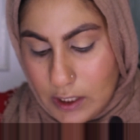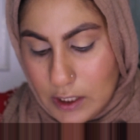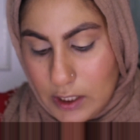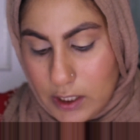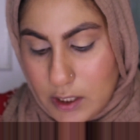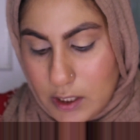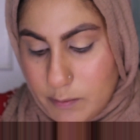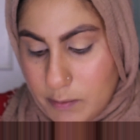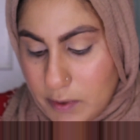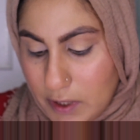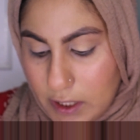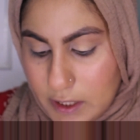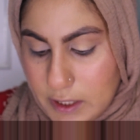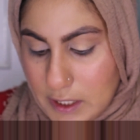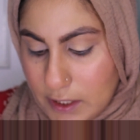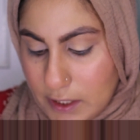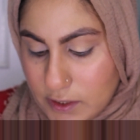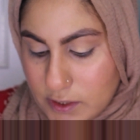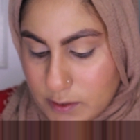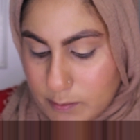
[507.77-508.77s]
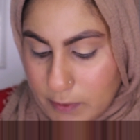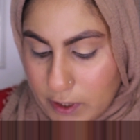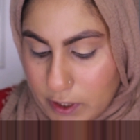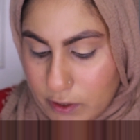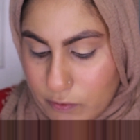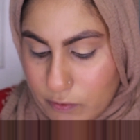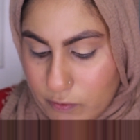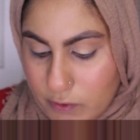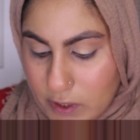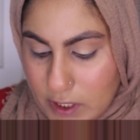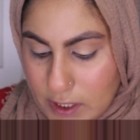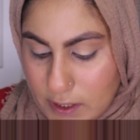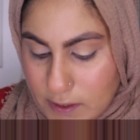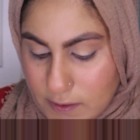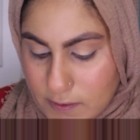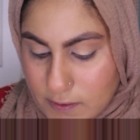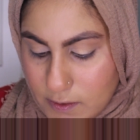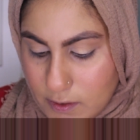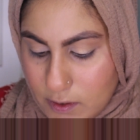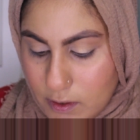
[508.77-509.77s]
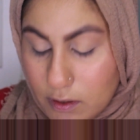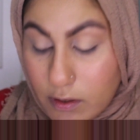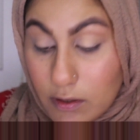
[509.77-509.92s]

and apply that into my crease,